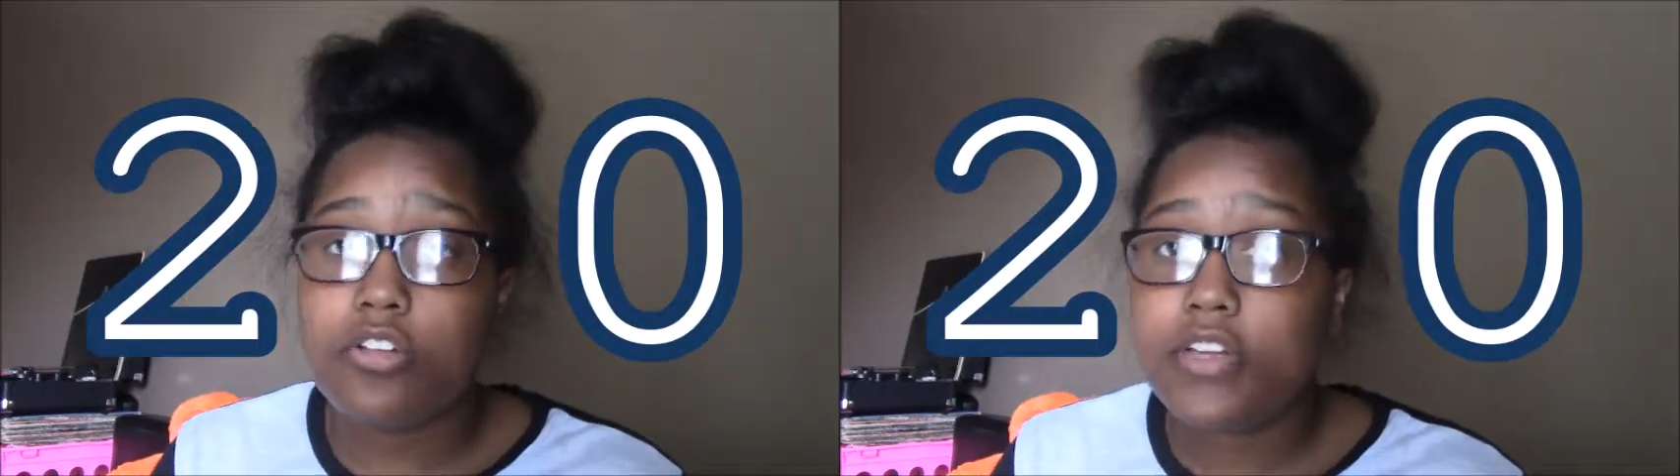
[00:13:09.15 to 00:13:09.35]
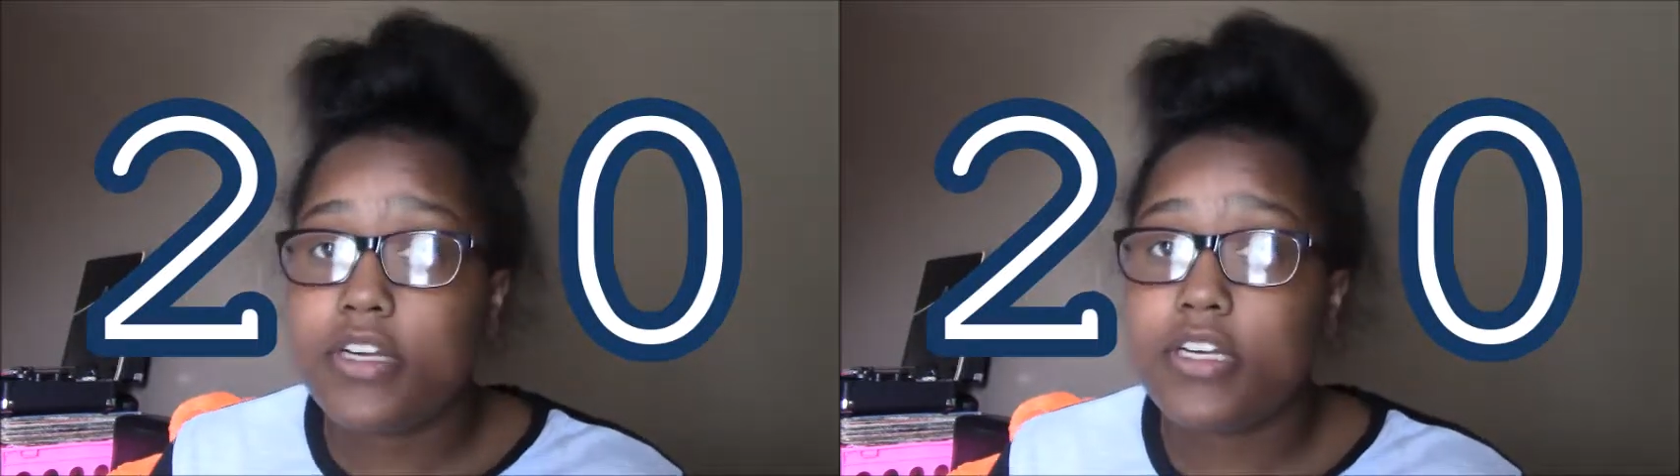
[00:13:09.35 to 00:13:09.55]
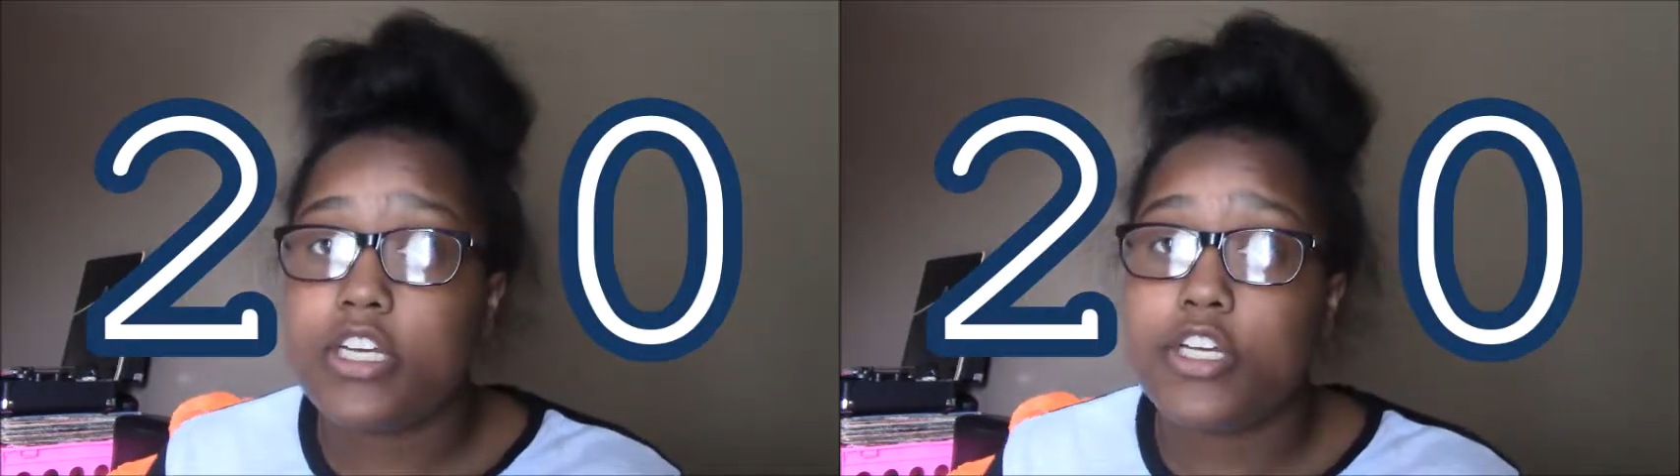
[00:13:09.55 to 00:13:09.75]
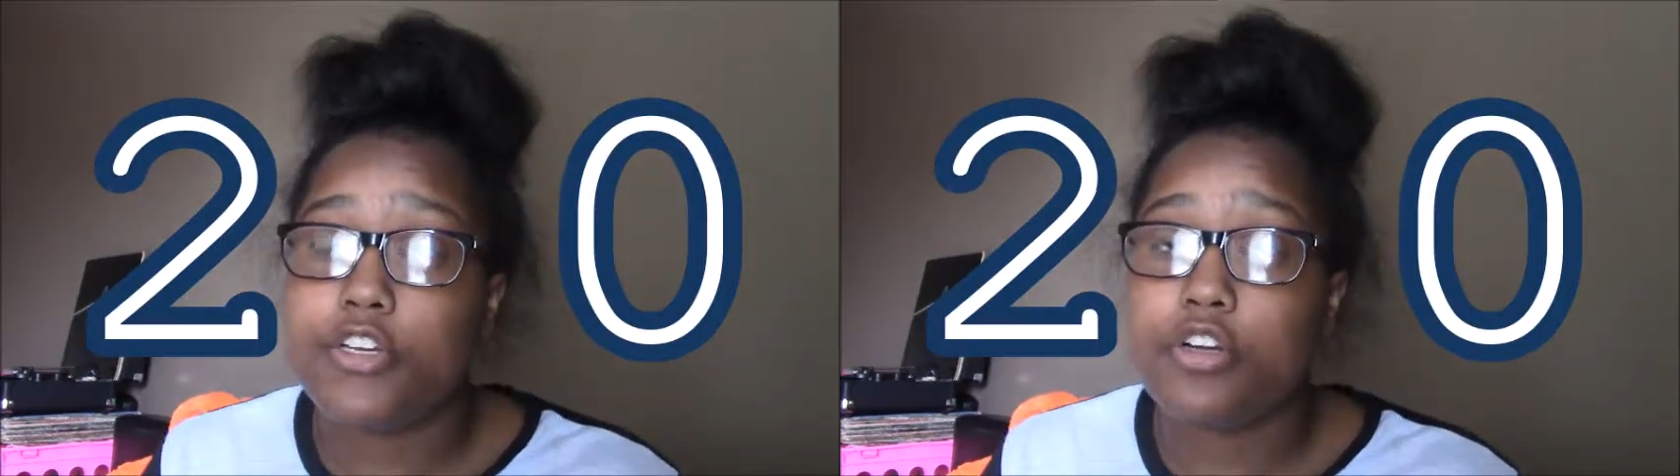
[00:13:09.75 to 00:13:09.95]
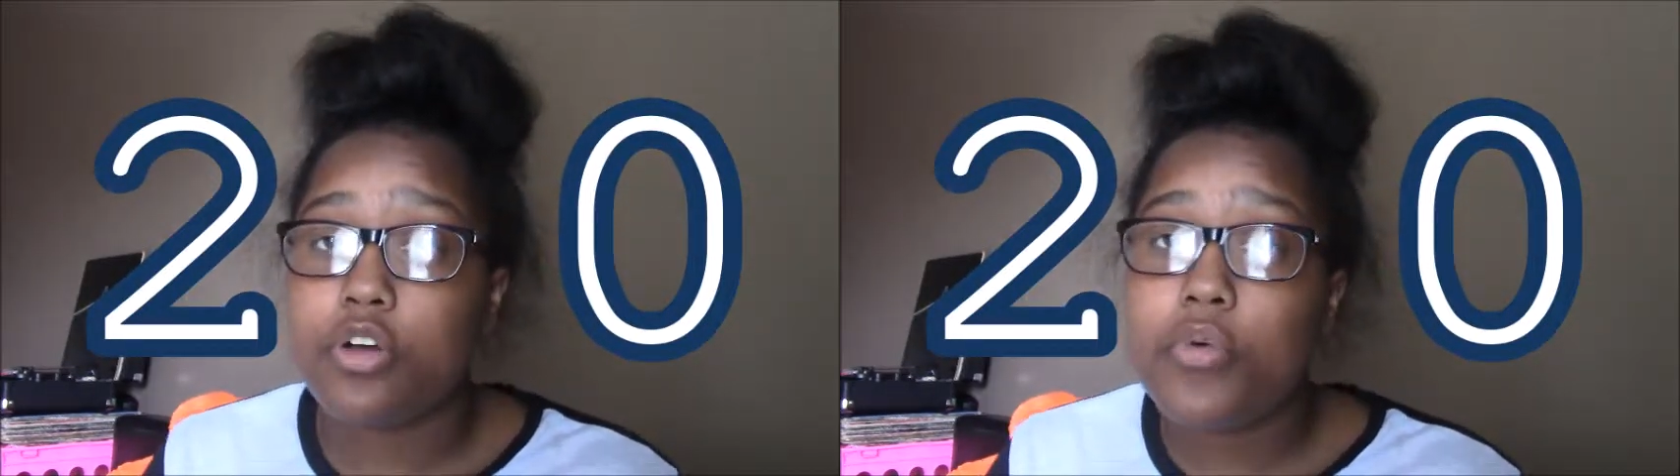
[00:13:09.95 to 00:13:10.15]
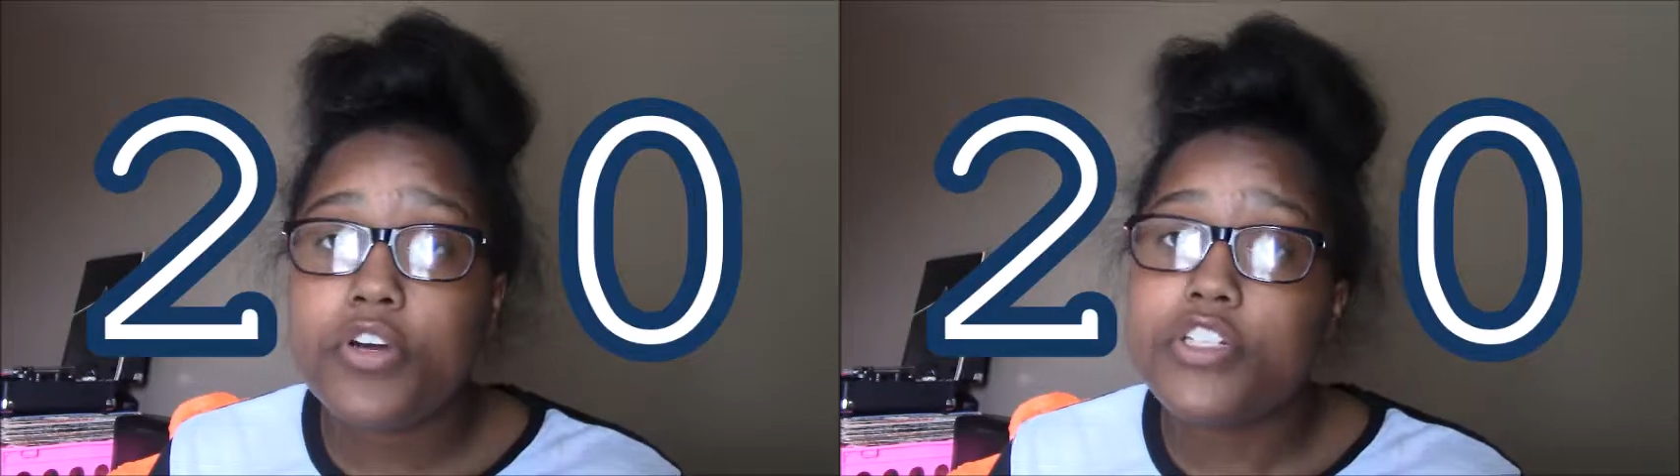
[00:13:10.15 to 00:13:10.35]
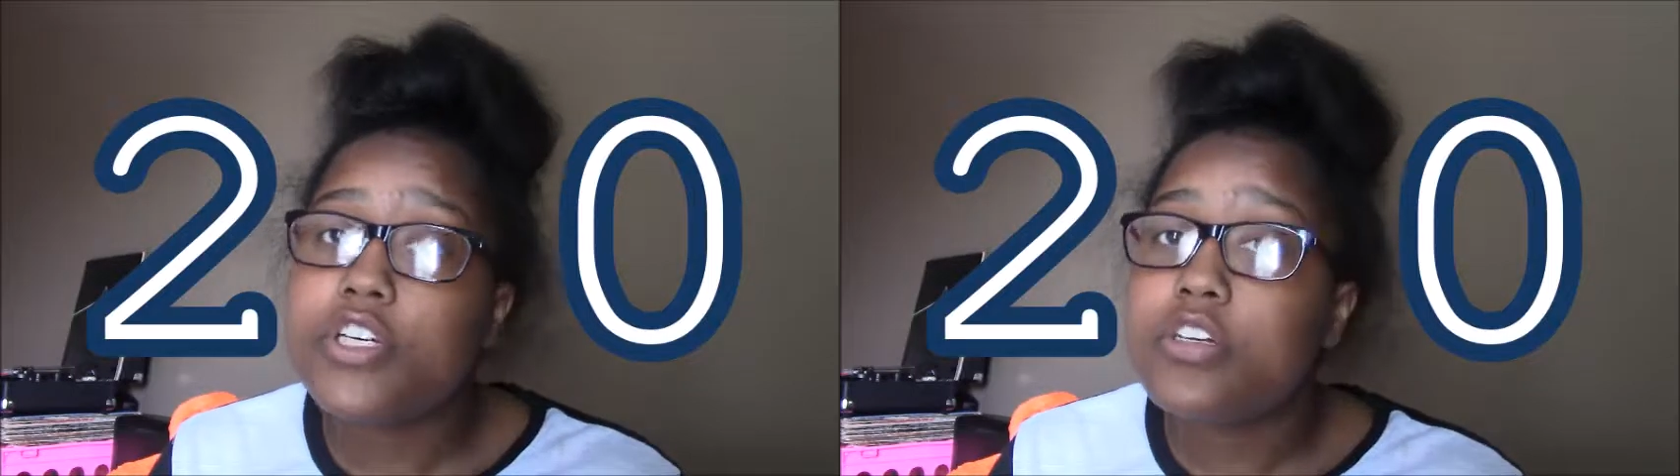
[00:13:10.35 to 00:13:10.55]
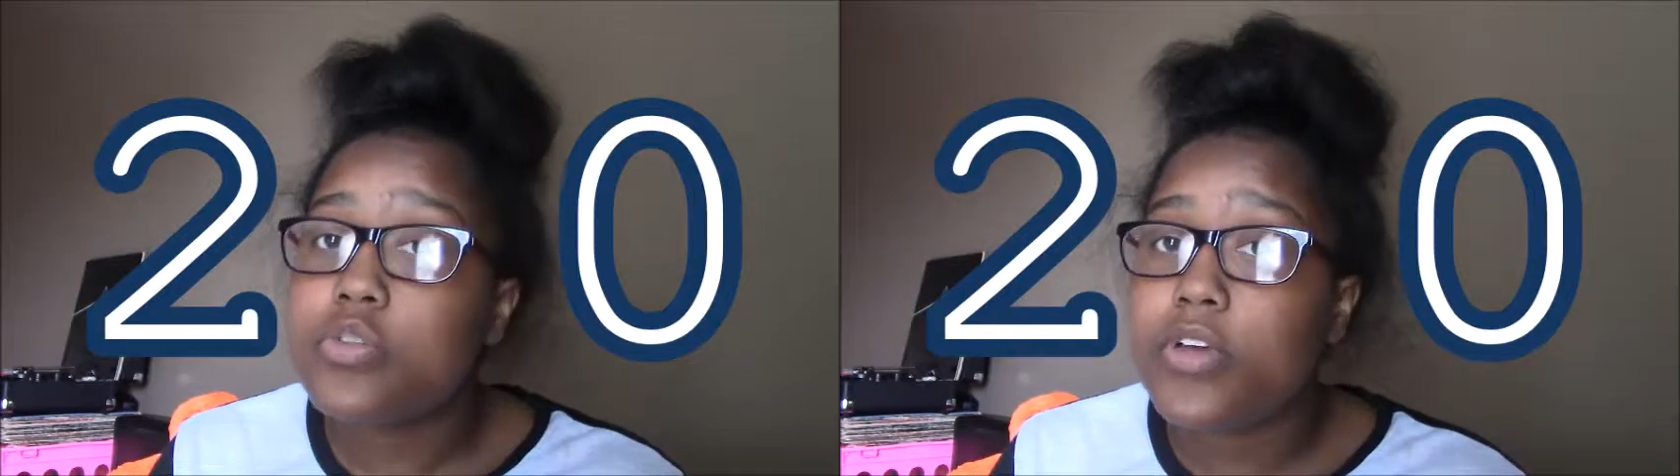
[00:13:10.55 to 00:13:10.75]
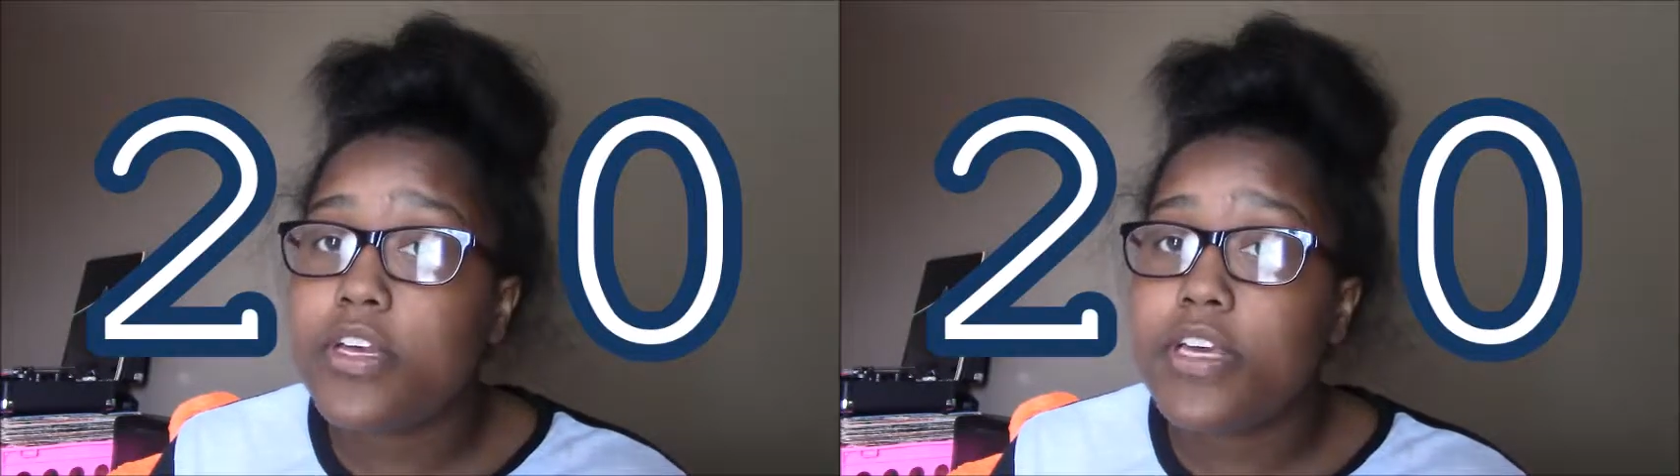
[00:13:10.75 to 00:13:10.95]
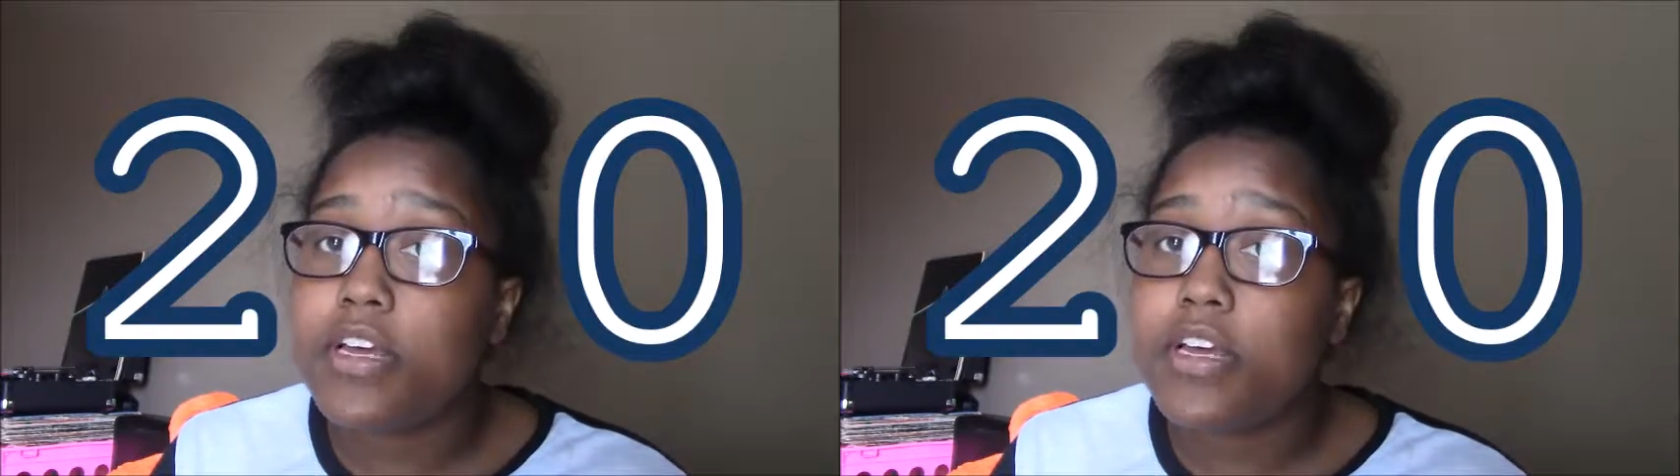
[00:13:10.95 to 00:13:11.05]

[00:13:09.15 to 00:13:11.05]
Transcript: then you're going to jail, sweetie.